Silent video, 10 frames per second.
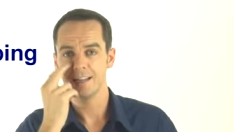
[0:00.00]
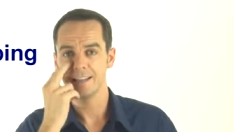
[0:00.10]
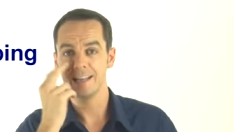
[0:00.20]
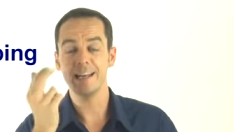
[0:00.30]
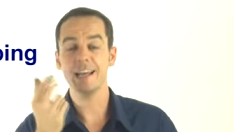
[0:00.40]

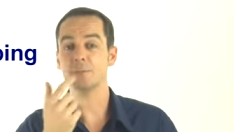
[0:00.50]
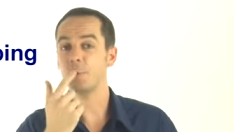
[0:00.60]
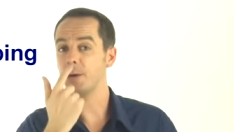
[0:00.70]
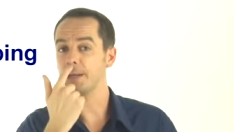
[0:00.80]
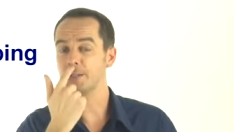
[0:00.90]
The next
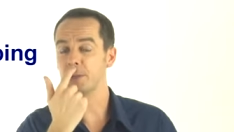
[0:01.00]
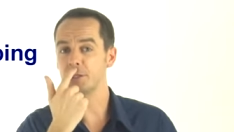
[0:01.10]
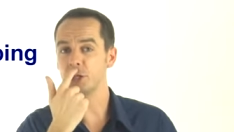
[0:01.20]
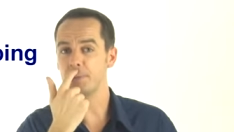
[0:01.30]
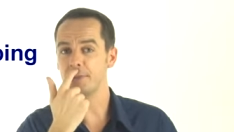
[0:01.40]
point is on the
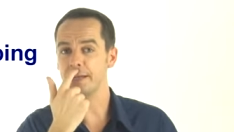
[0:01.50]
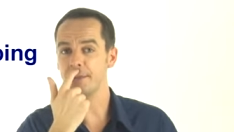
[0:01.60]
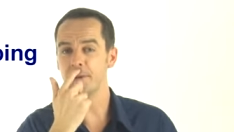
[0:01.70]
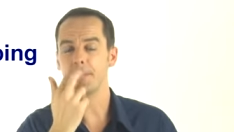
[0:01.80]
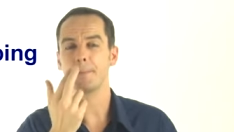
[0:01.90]
top of the lip.